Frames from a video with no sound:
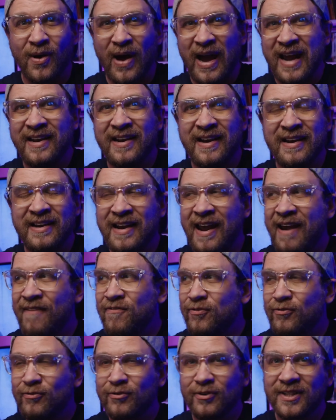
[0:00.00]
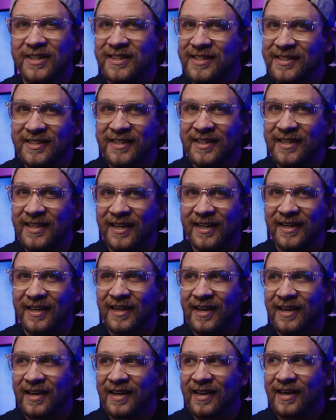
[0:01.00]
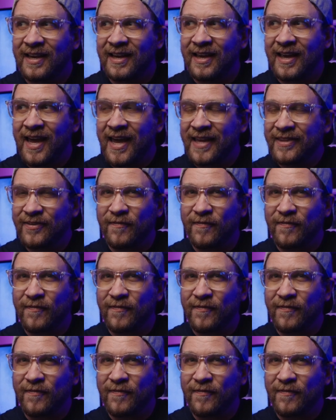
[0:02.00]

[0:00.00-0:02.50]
I never really seen it, and